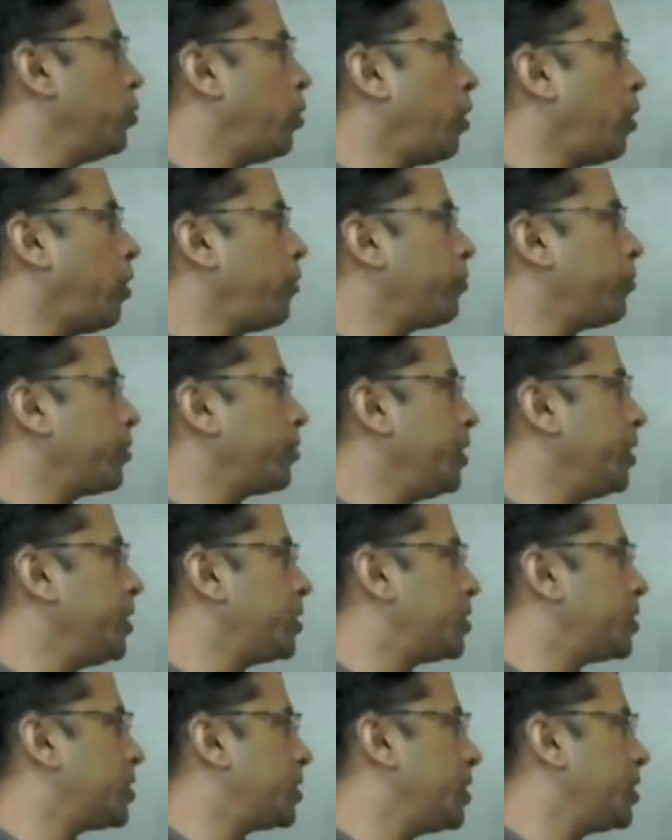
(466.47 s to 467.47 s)
of
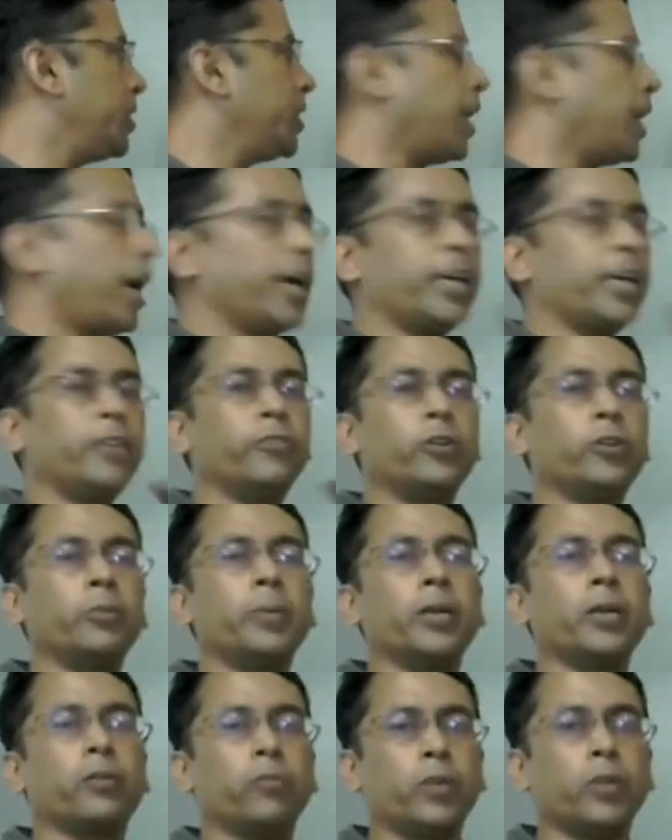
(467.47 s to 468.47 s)
each Ci would
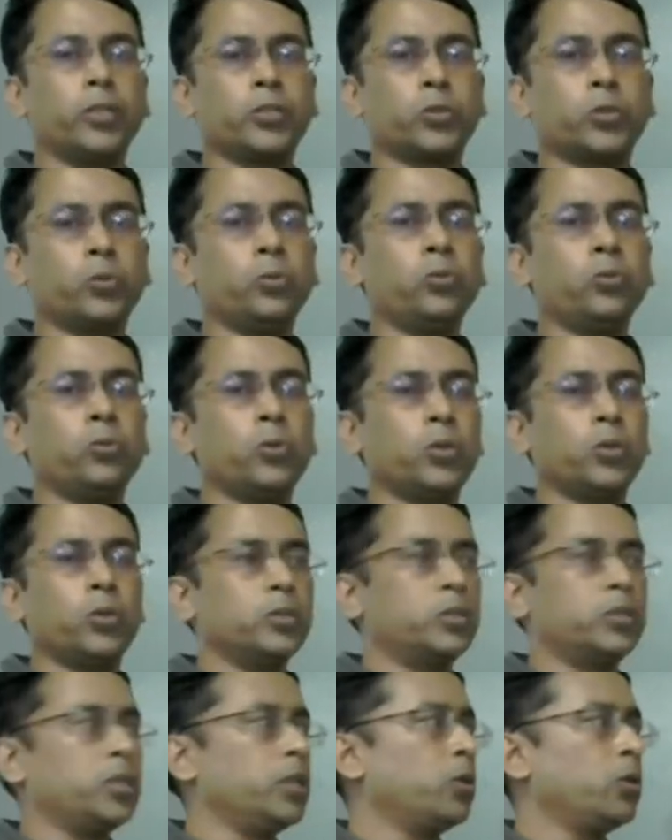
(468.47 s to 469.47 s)
be equals to
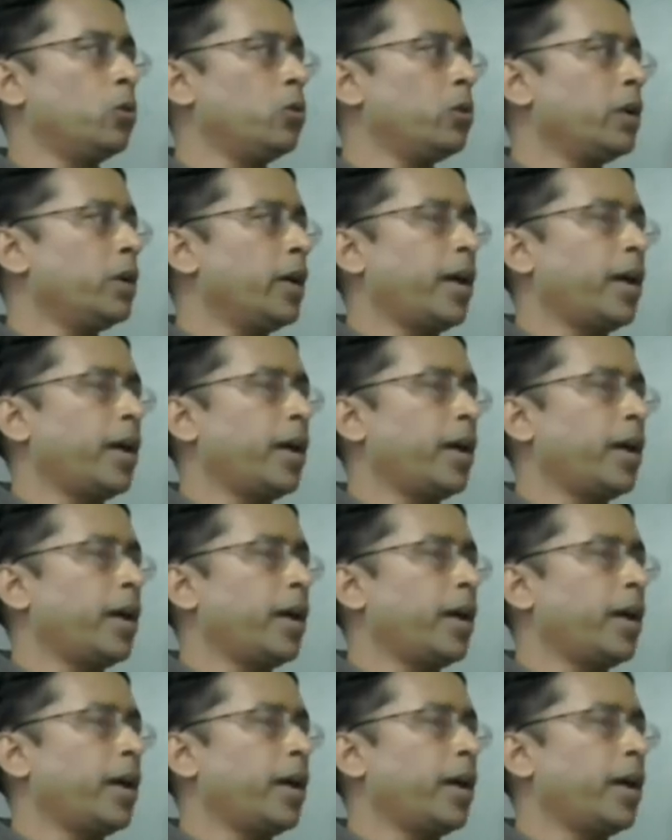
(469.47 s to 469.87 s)
0,